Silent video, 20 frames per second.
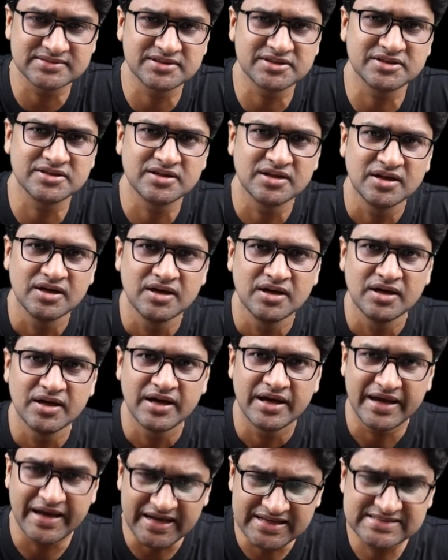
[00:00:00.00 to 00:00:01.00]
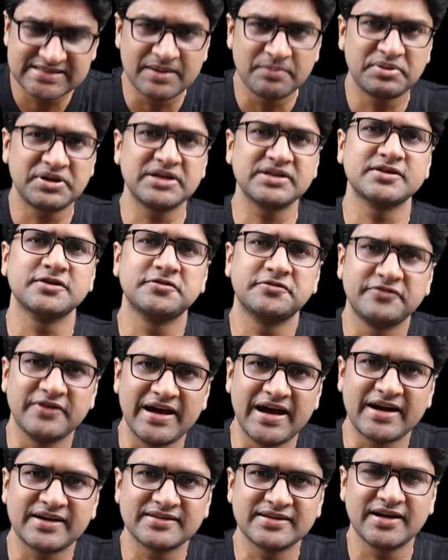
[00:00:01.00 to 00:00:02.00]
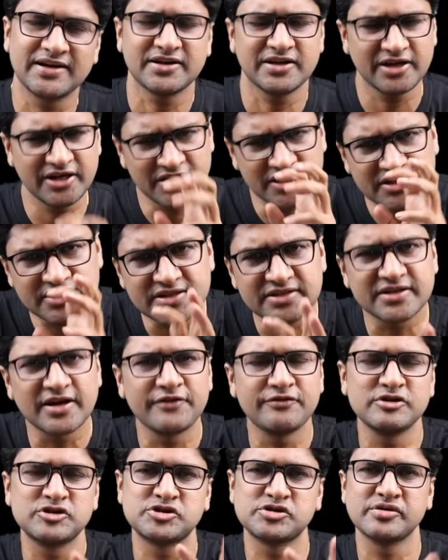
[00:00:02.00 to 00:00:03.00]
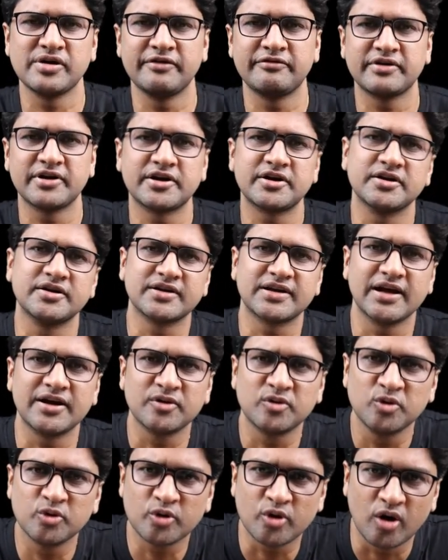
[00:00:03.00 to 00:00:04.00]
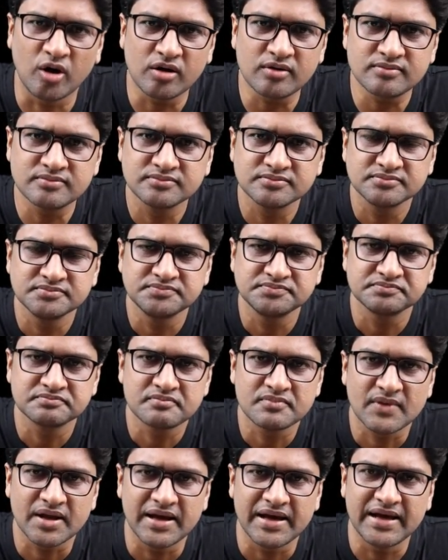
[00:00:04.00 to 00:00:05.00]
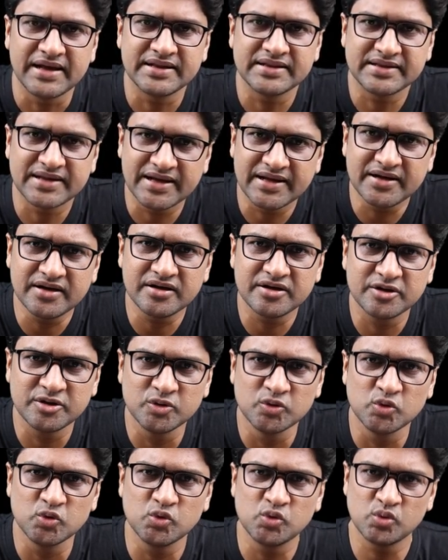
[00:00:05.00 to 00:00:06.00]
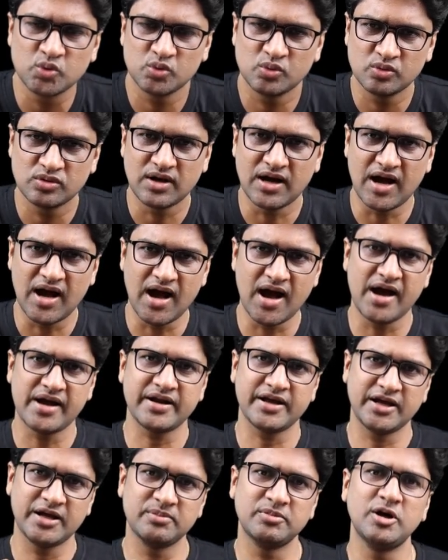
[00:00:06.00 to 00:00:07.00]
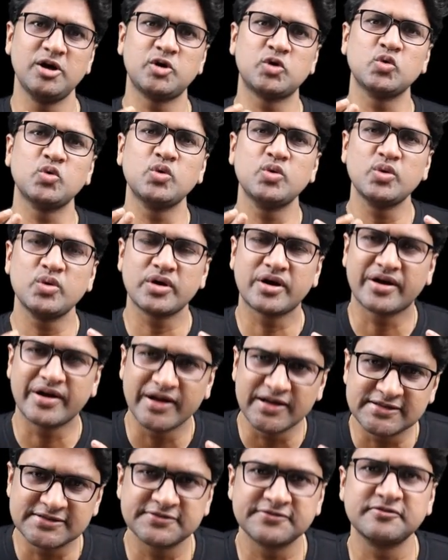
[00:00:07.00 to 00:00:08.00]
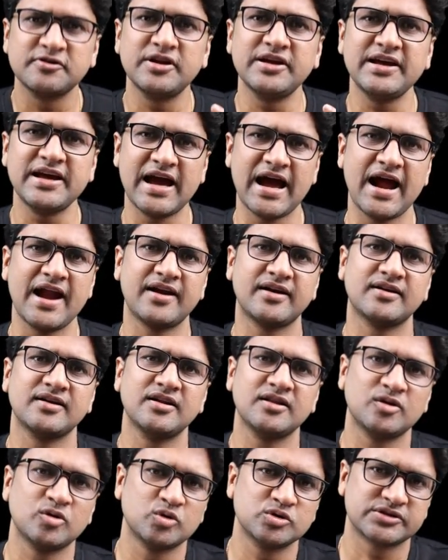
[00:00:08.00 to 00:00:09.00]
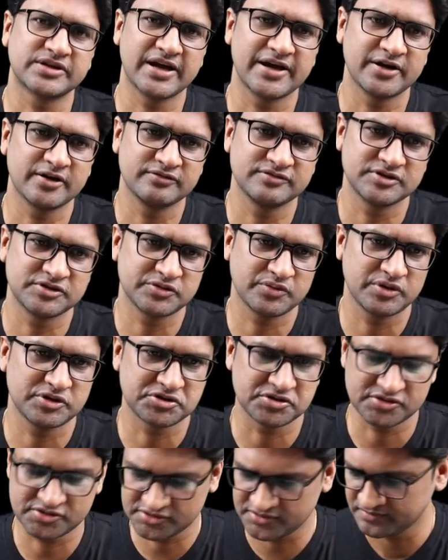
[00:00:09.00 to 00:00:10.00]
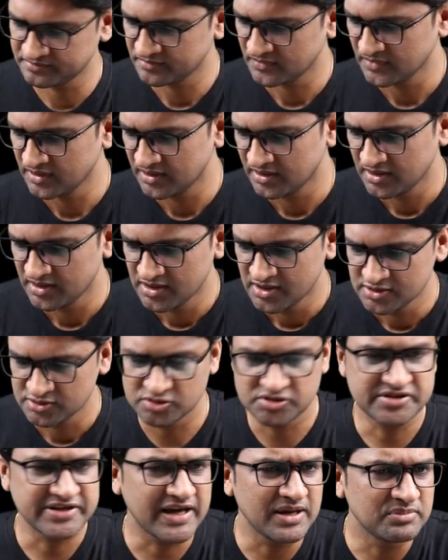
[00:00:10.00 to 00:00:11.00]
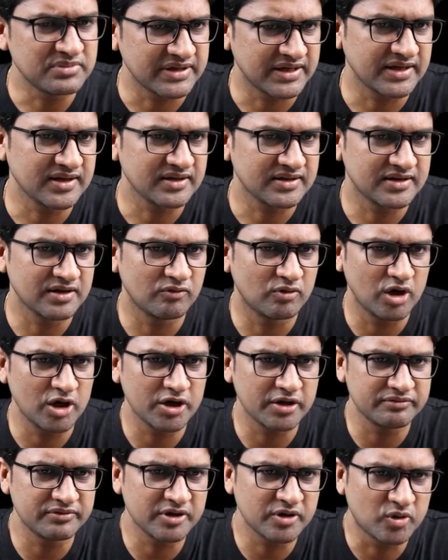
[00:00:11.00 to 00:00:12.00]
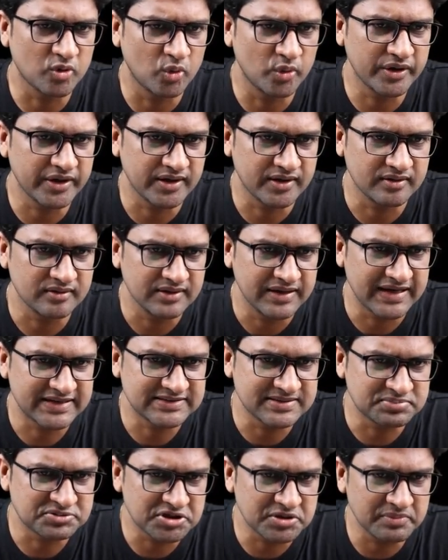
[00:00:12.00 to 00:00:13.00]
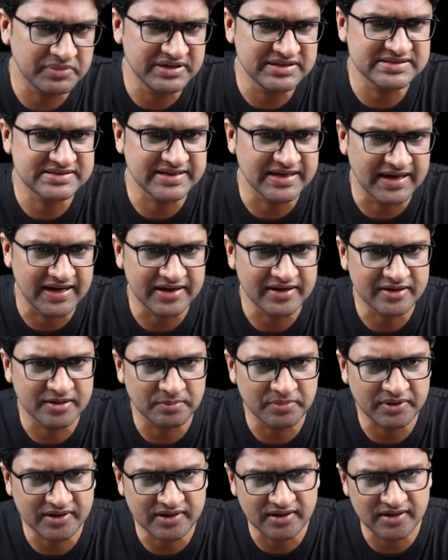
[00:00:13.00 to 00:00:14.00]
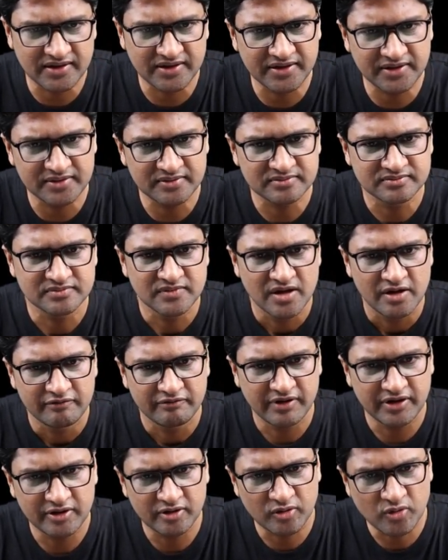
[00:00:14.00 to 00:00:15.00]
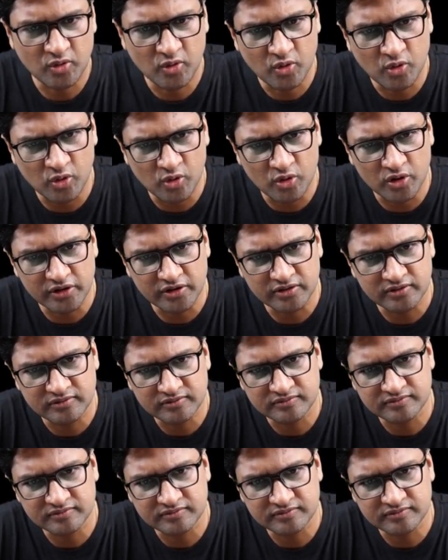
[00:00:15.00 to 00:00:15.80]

is in accepting the fact that anything that which you have written can go wrong, and then you are able to gracefully handle those kind of situations. So same thing in the world of the coding, exception means that typically when your code